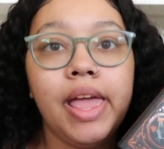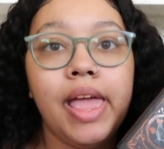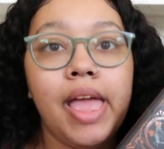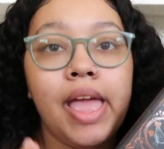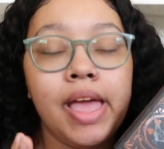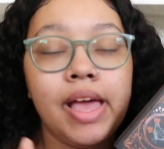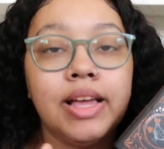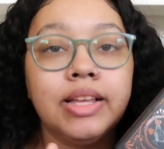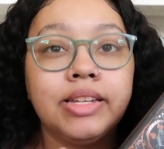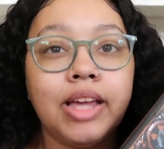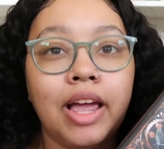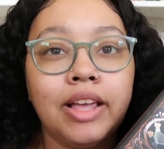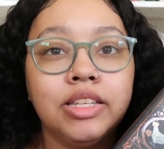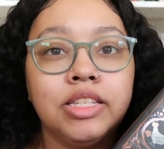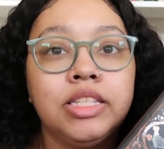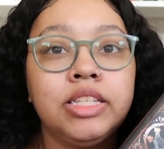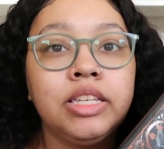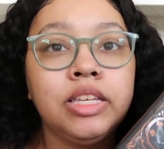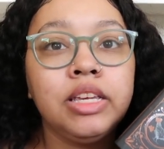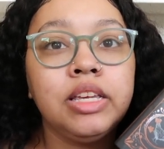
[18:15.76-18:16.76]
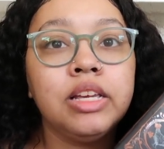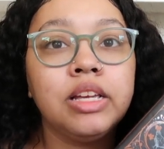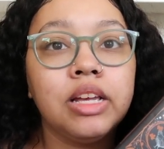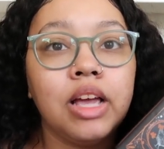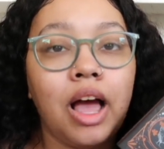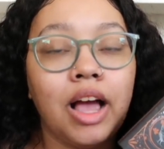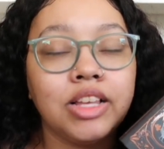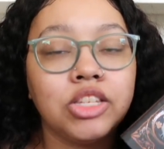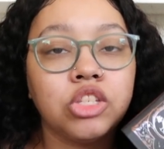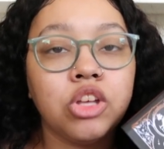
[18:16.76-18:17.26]
and I see
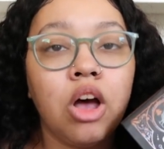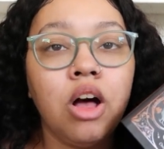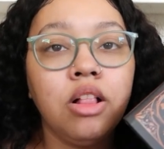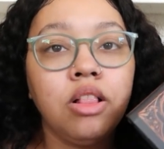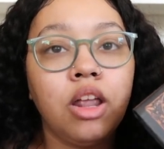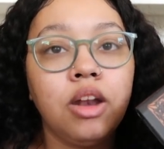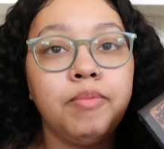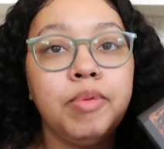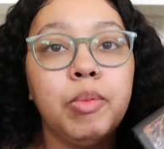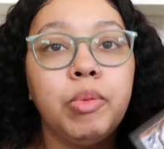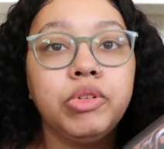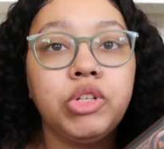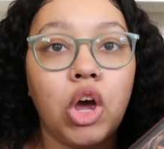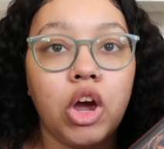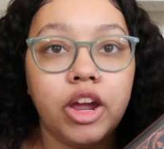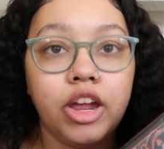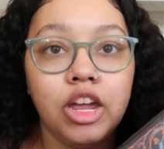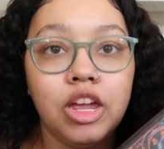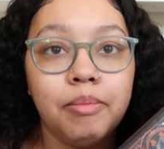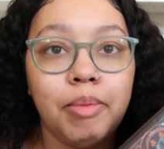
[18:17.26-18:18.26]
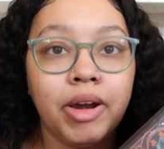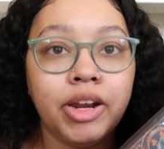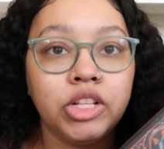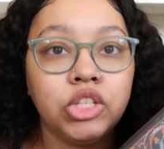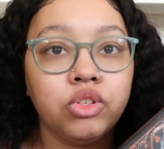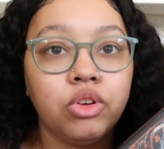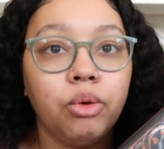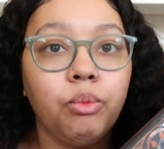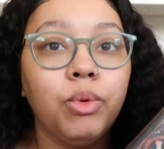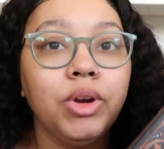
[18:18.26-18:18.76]
I saw a lot of people talking about
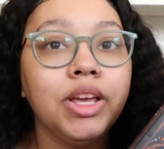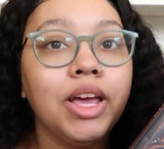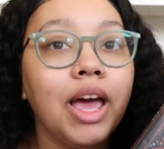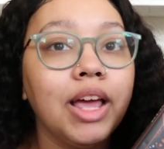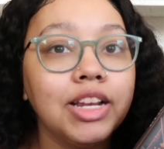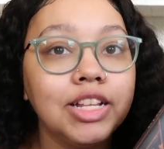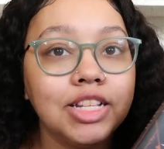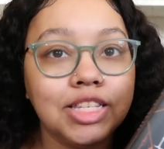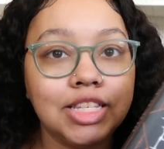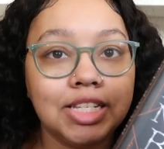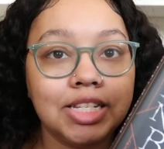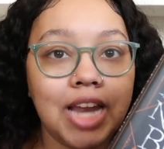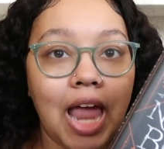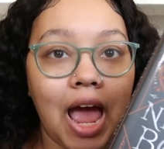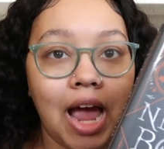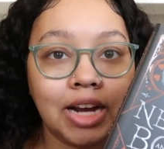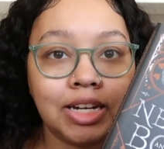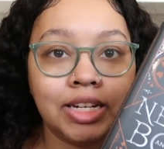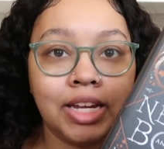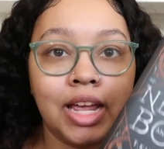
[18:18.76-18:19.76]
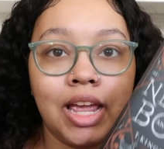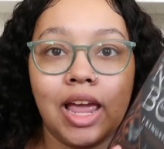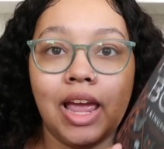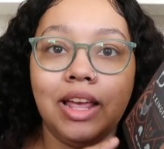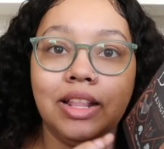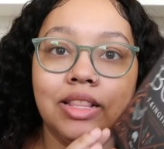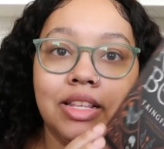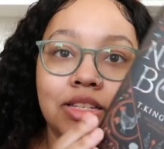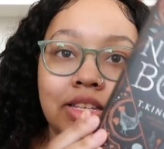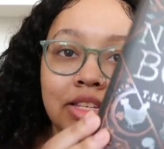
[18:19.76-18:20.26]
it, so I went ahead and snagged it,
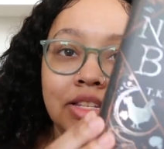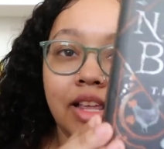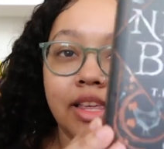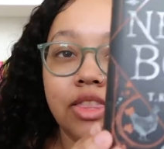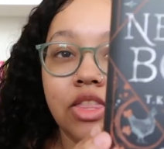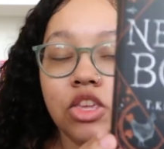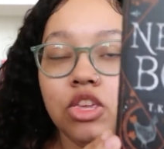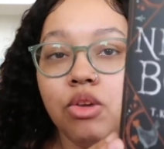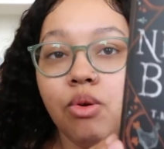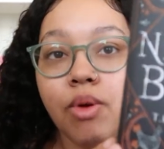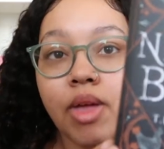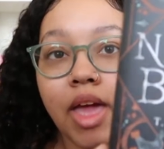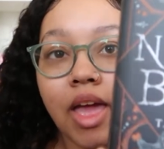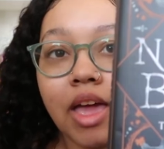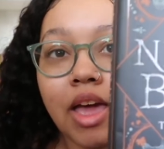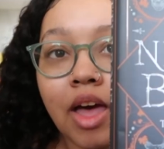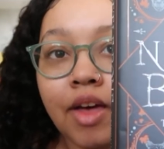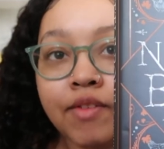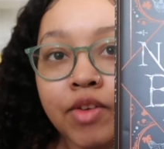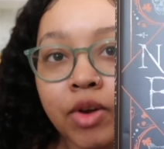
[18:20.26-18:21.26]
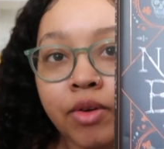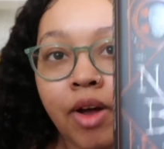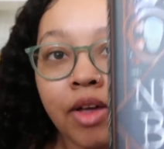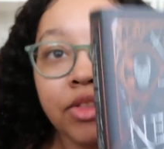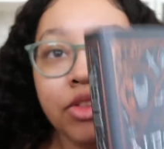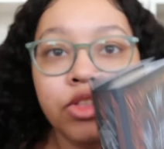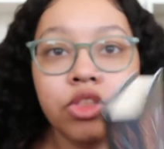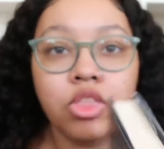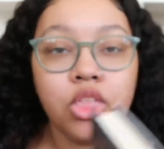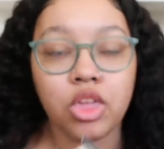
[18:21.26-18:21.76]
and this is like the UK cover
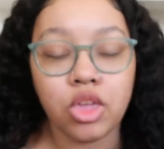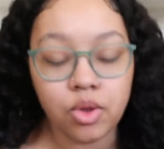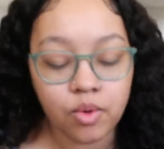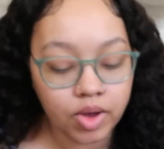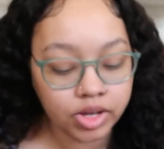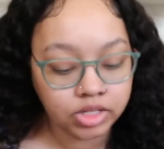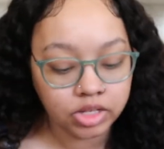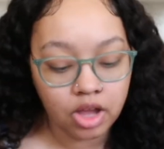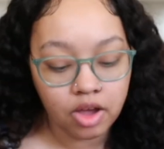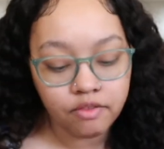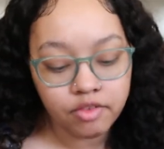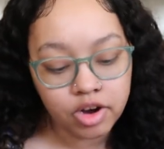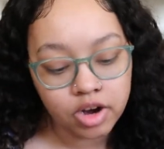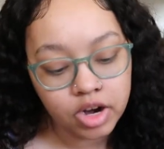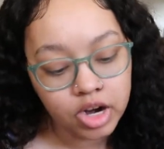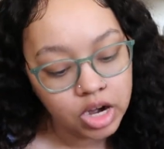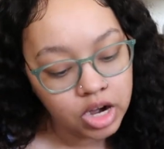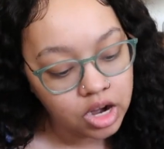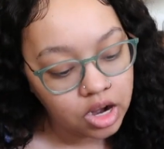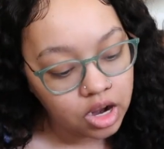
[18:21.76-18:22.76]
rather than the US cover.